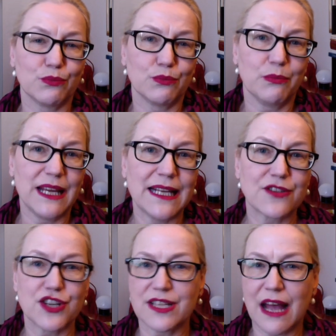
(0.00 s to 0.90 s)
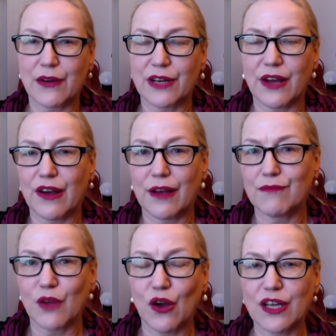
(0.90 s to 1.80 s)
means she's now in her
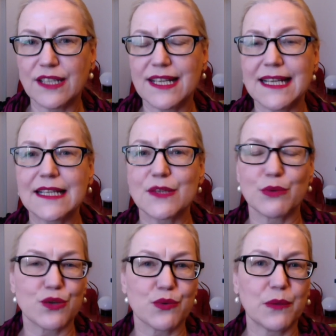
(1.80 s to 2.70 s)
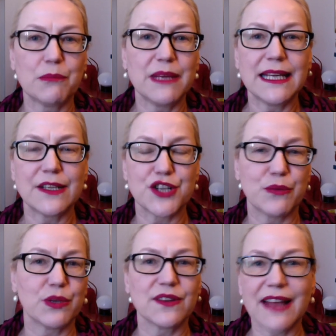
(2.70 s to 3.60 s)
early teens, which will mean she
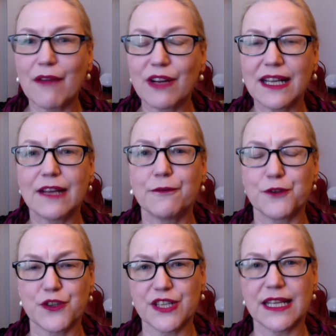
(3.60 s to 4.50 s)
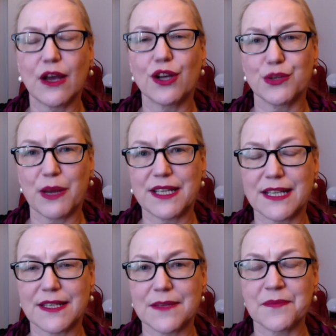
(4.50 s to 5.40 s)
will never live to see her
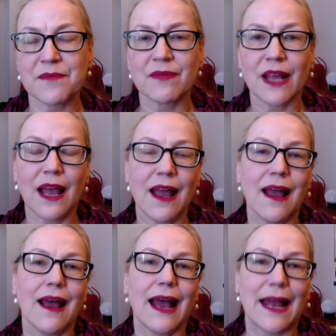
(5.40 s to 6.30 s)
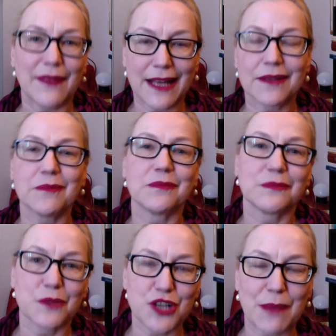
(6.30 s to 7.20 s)
20s. And then
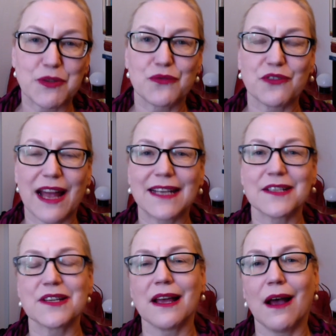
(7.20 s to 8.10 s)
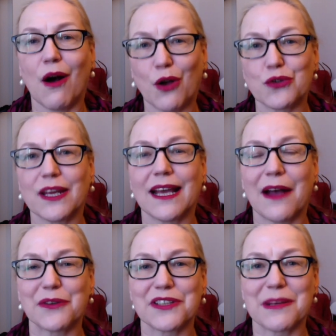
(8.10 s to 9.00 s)
Shep's friend also
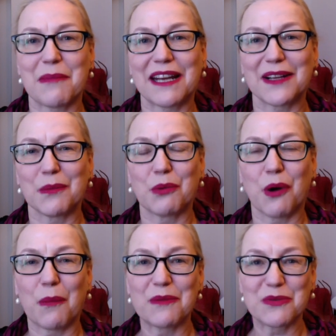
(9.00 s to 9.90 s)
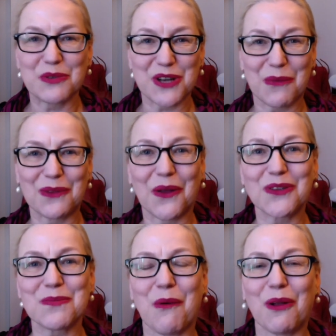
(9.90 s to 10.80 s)
encounters some medical problems, which I will not
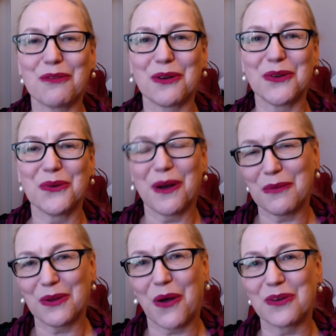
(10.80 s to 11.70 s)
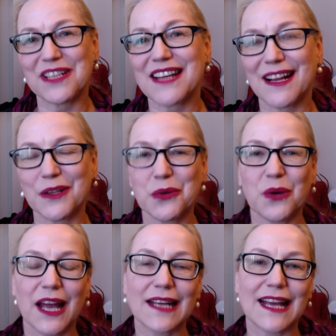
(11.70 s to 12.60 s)
spoil for you. I will only tell you
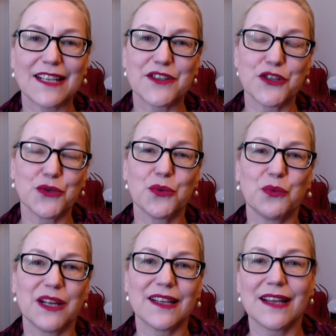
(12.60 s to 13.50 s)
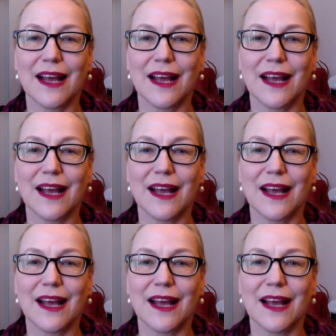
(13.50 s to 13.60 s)
it has to do with